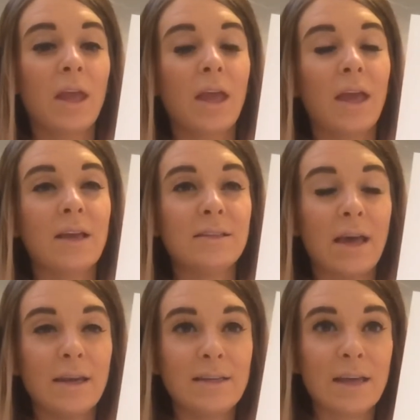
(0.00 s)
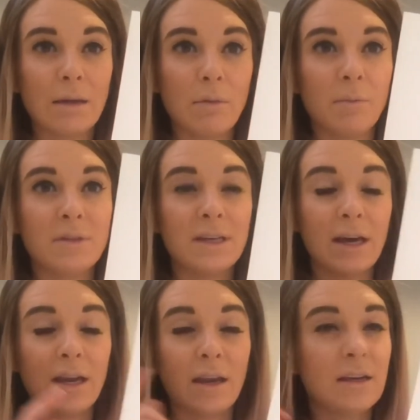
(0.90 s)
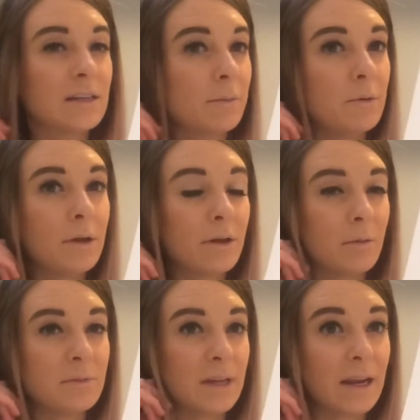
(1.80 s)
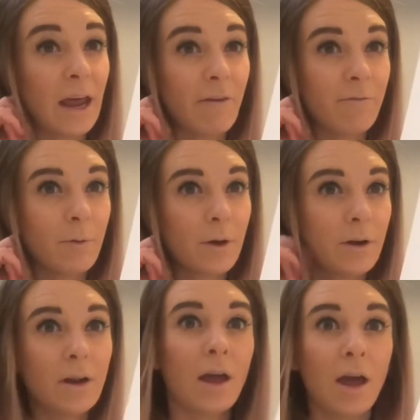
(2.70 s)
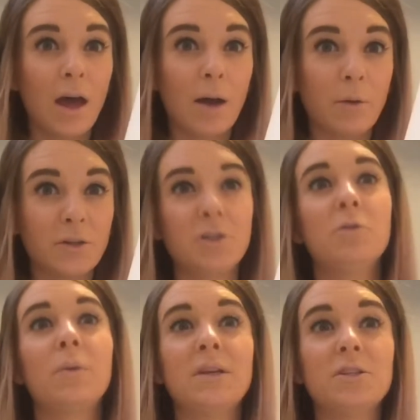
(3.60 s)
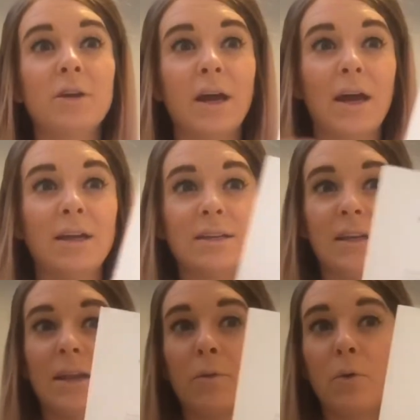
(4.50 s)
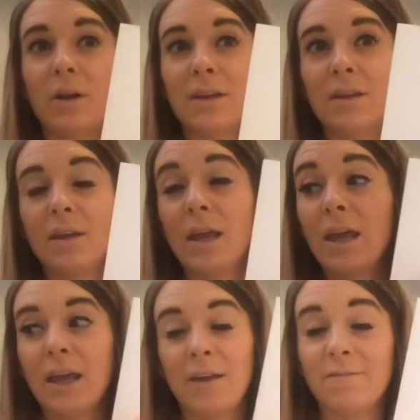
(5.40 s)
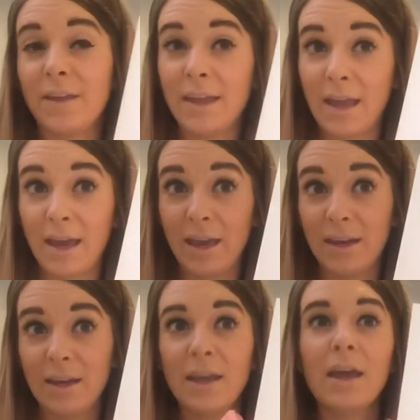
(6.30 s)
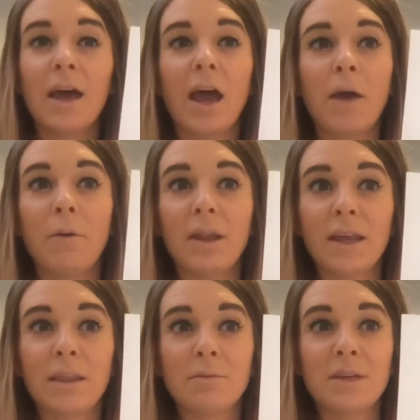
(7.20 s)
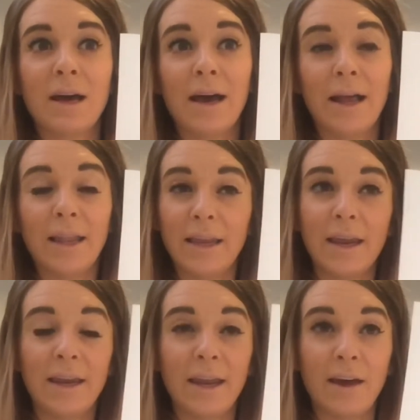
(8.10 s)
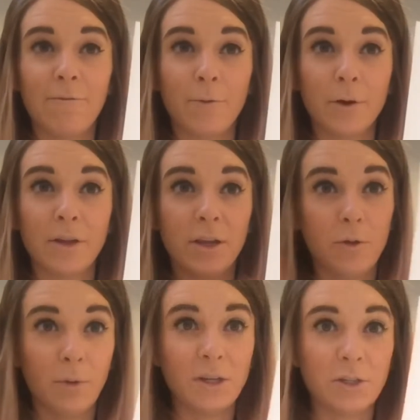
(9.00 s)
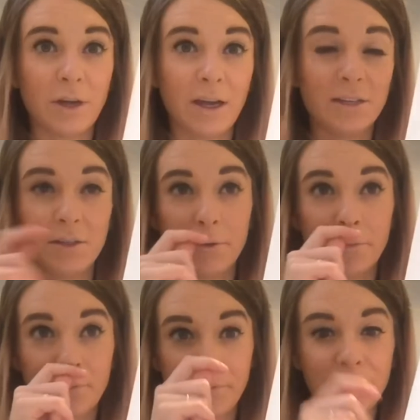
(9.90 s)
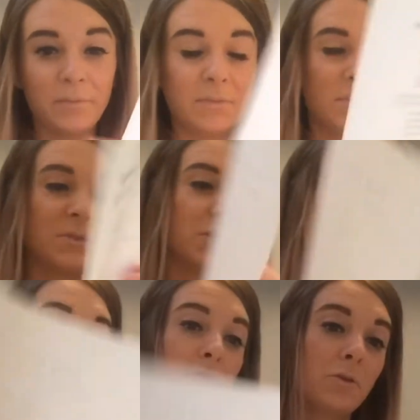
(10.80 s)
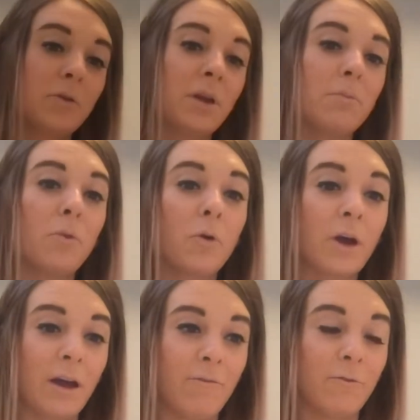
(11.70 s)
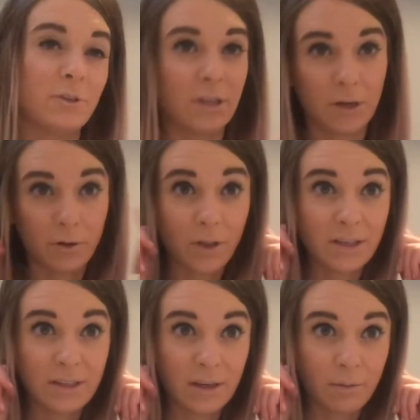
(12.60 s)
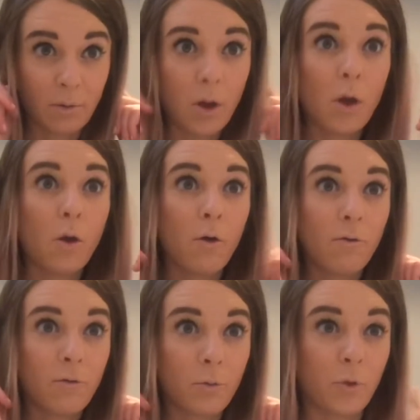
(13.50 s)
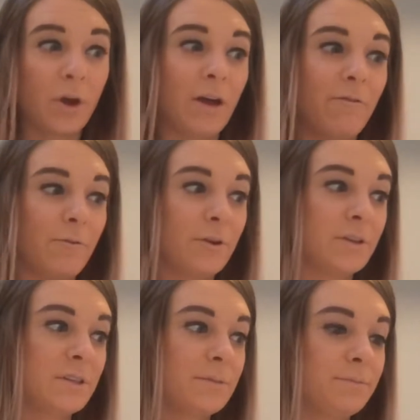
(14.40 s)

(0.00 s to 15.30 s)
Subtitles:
is anytime mom and dad, anytime you hear them say an F word, I want you to raise your hand, and I want, if they can, I would like them to highlight any F word that you raise your hand to. So you're learning more F words and you're listening for more F words.